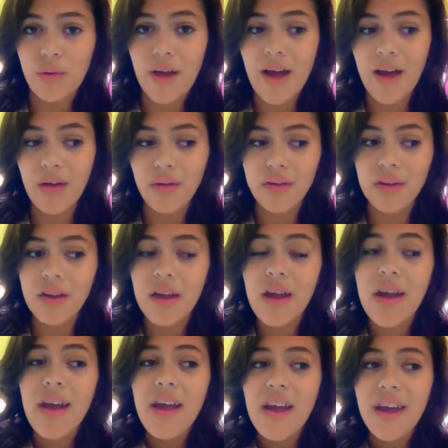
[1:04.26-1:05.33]
around,
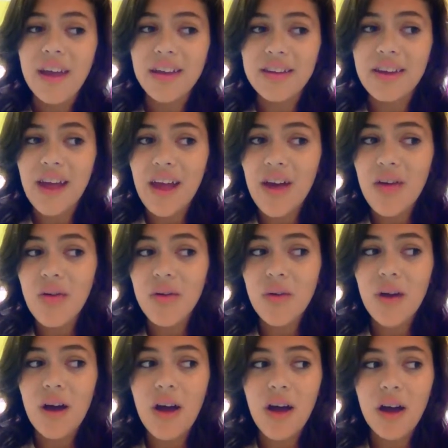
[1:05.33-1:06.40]
and
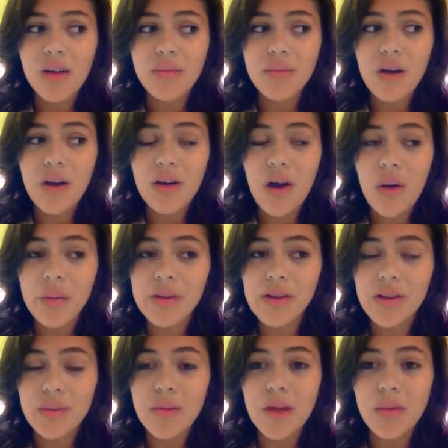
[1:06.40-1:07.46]
now I'm not always
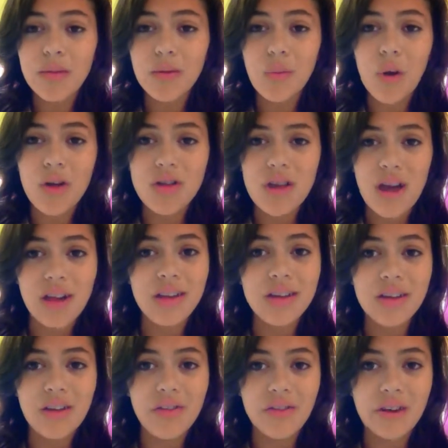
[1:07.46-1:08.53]
going to be able to watch
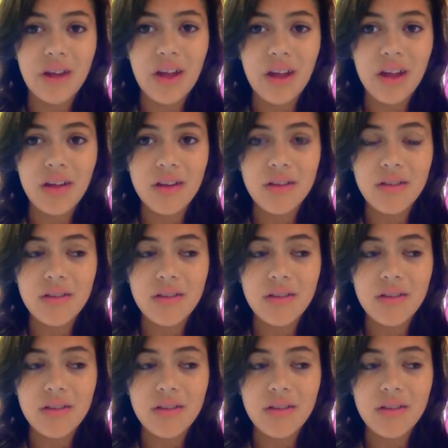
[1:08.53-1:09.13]
Ellen every day.